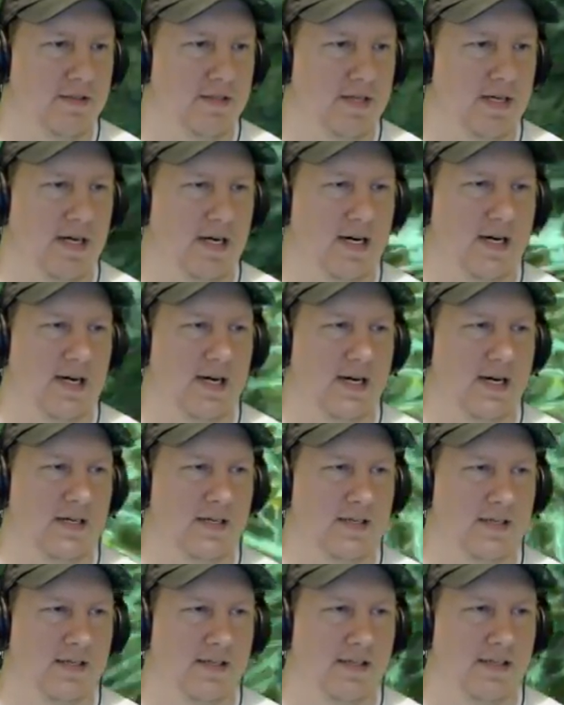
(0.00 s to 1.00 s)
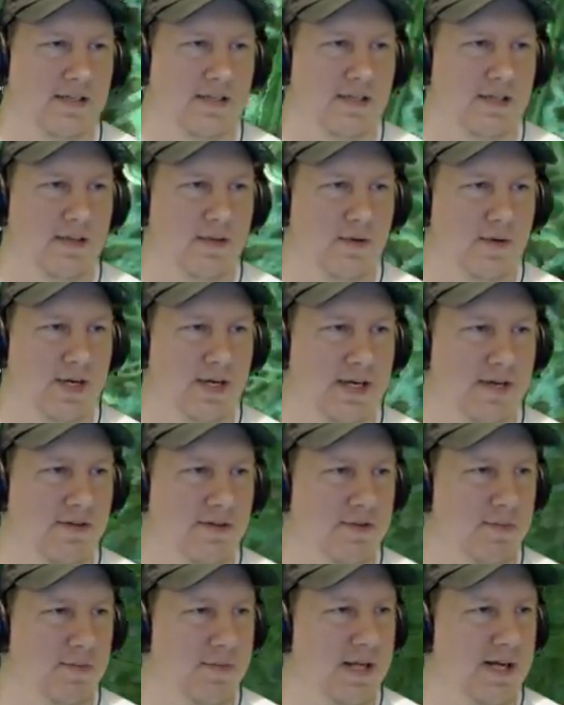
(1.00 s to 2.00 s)
Ah, ran
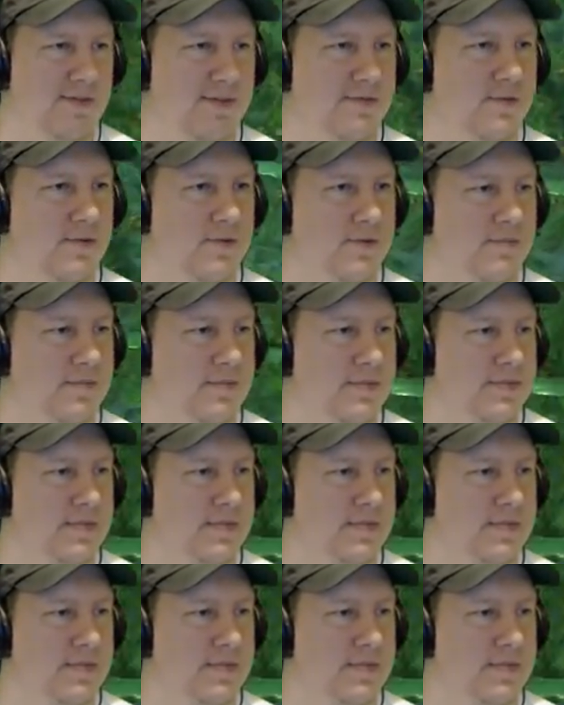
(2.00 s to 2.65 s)
off the platform.